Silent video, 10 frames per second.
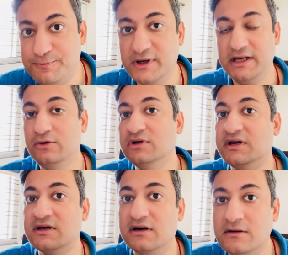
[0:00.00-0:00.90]

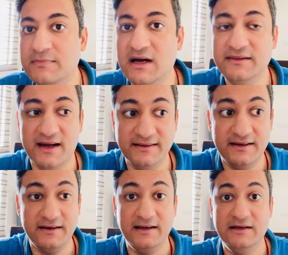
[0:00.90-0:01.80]
particular karma that
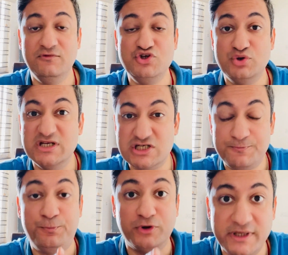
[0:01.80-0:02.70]
that individual is
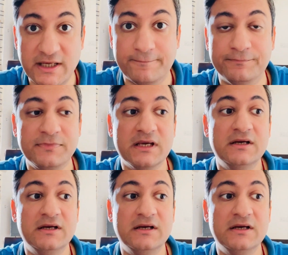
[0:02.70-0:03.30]
putting